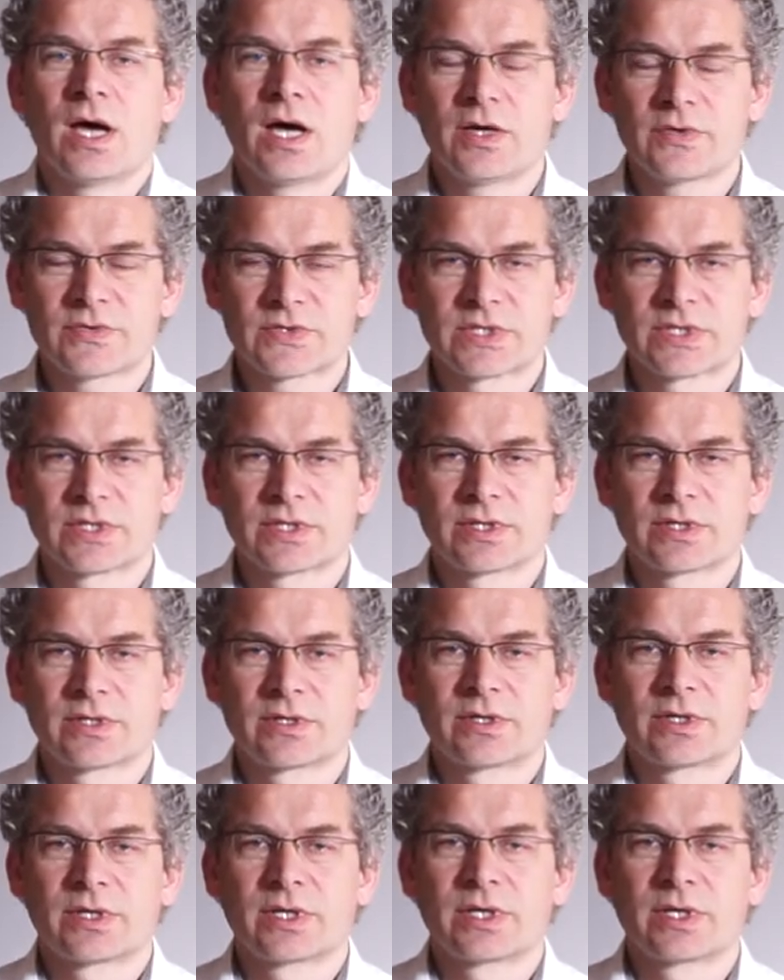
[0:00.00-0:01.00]
After
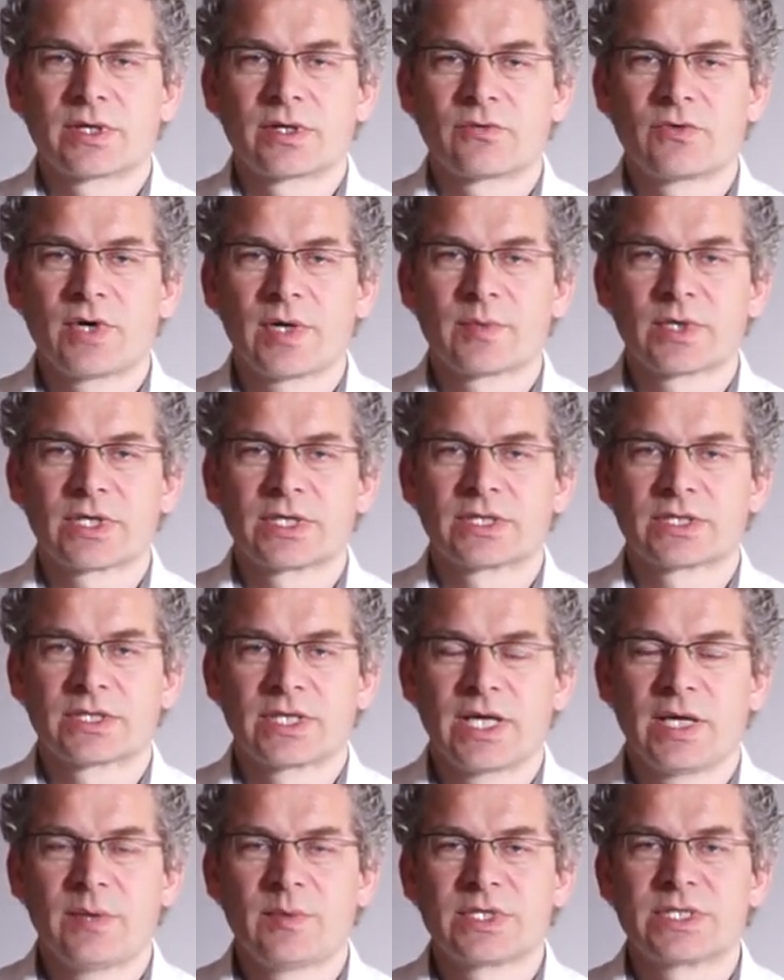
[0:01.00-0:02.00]
grabbing the
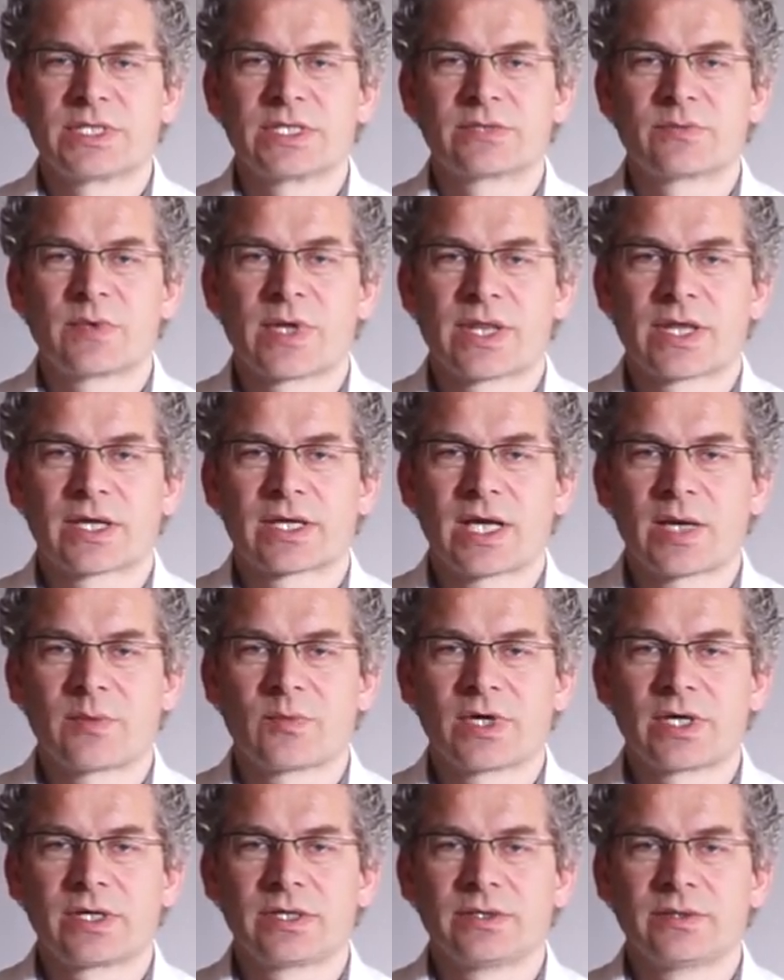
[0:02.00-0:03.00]
images with the
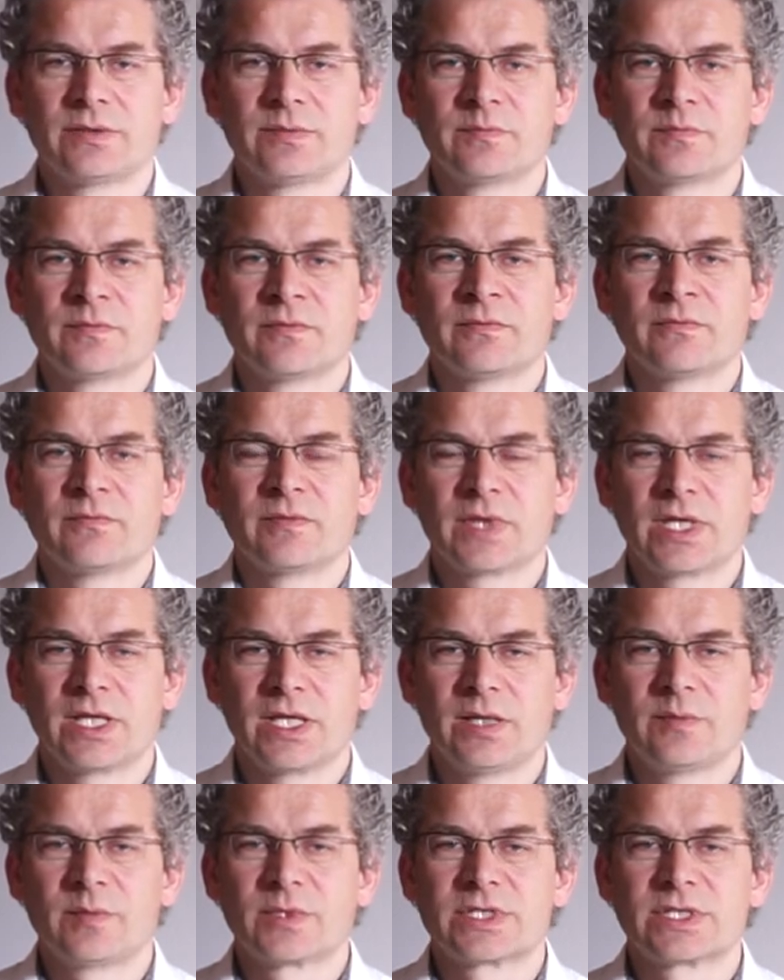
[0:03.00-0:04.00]
camera,
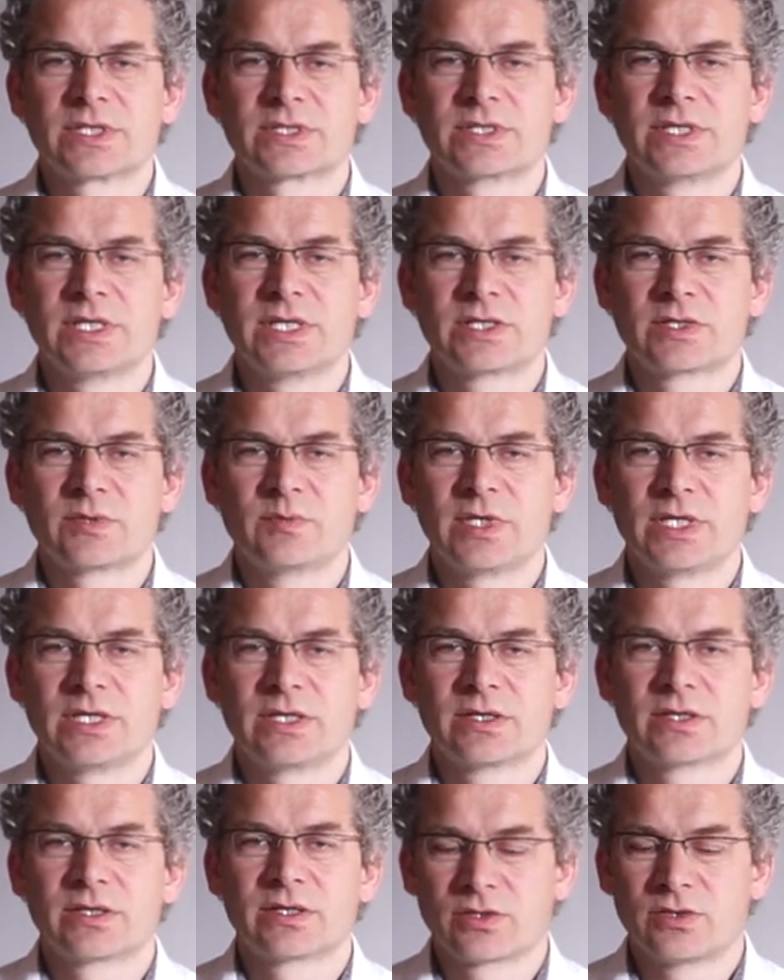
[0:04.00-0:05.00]
the images need to
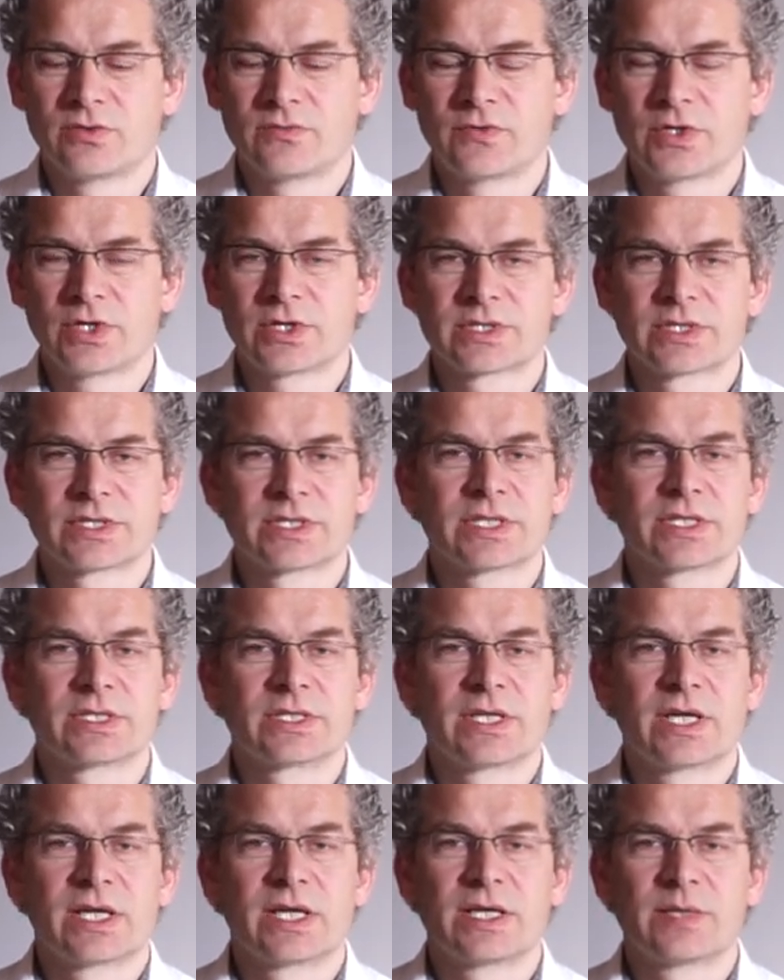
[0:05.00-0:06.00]
be
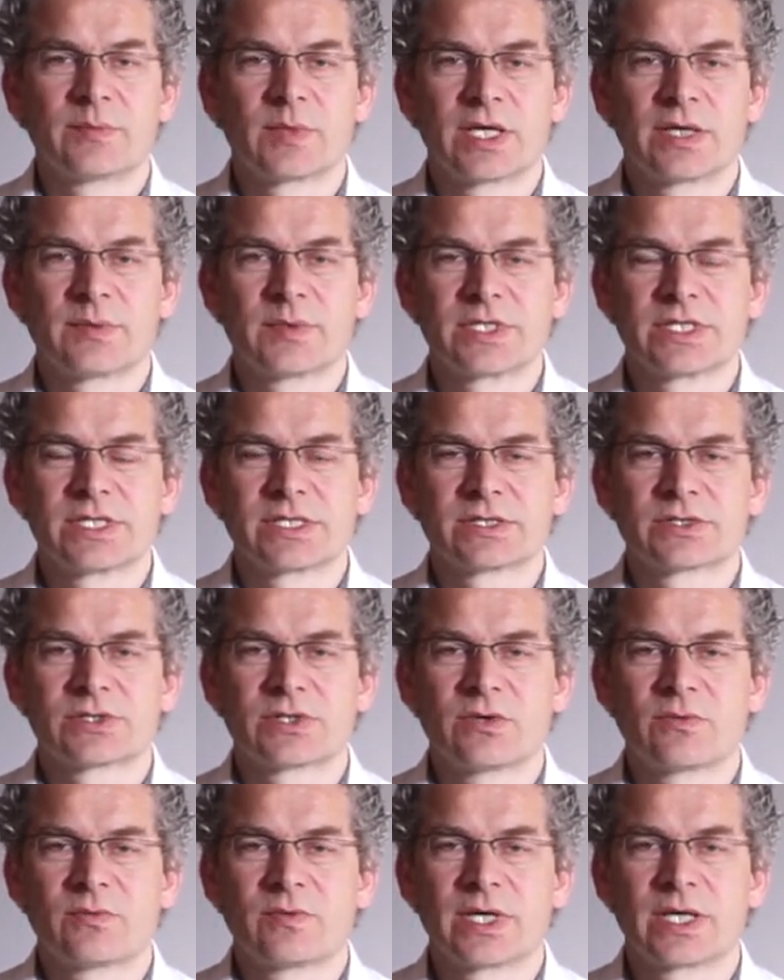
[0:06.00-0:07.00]
converted in imaging
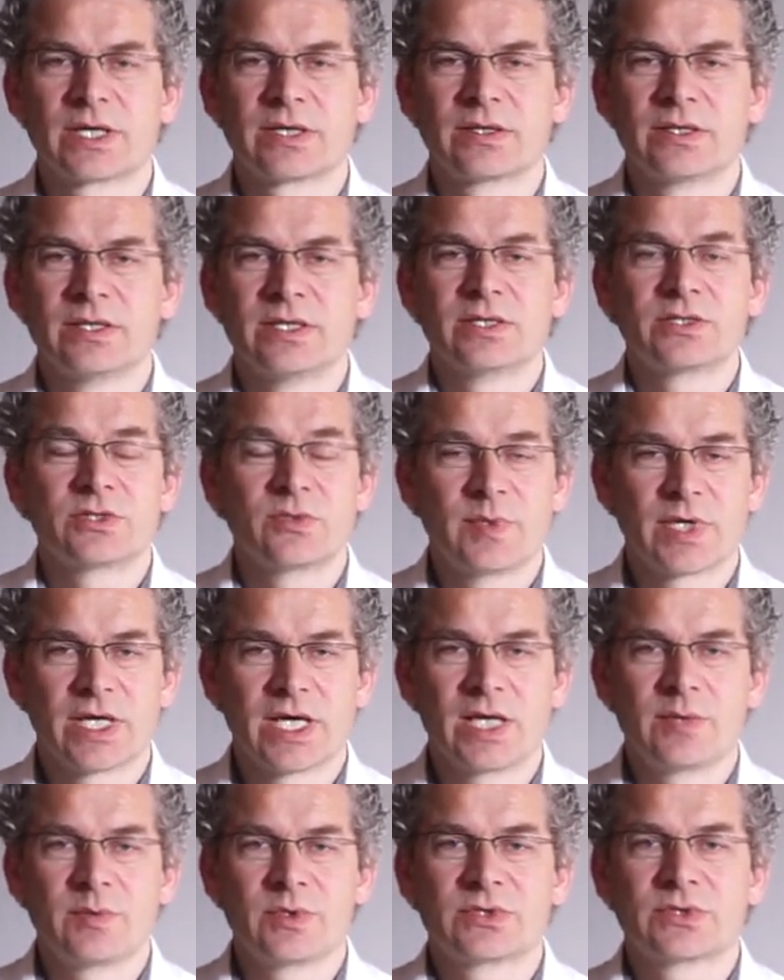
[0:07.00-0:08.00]
software to be
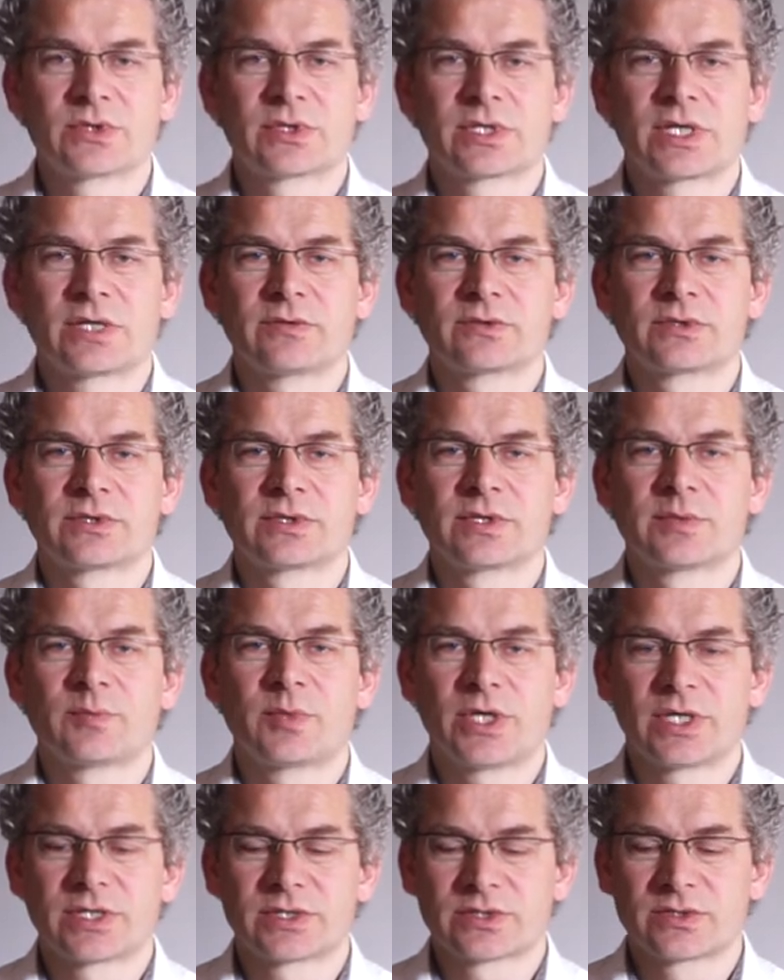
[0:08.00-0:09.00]
able to count the
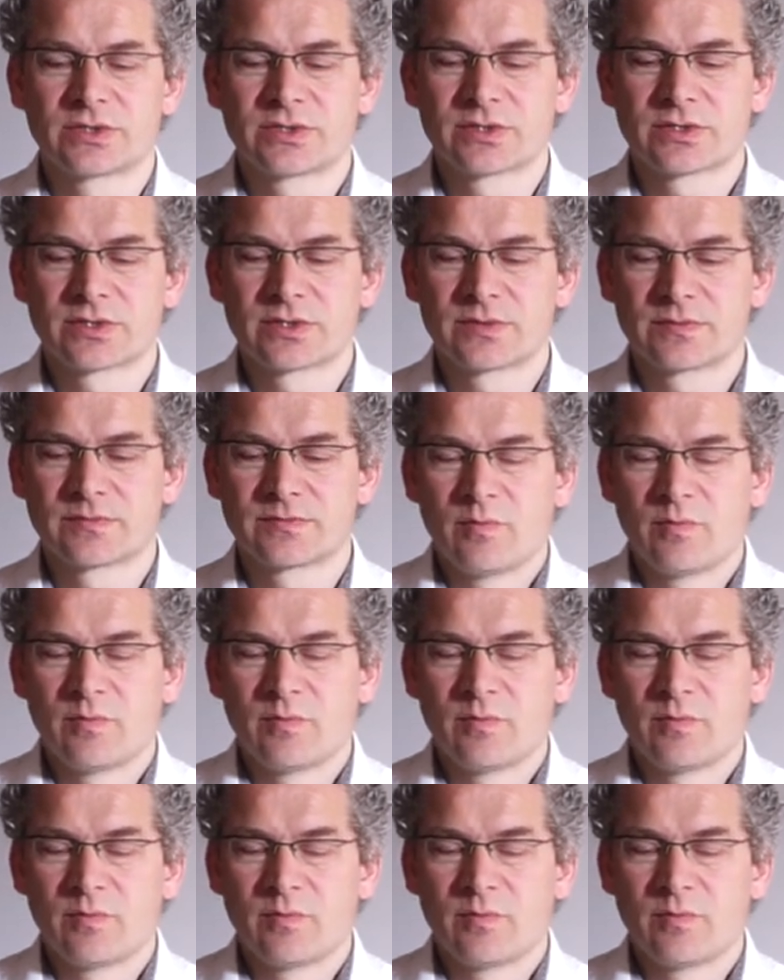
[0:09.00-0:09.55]
particles.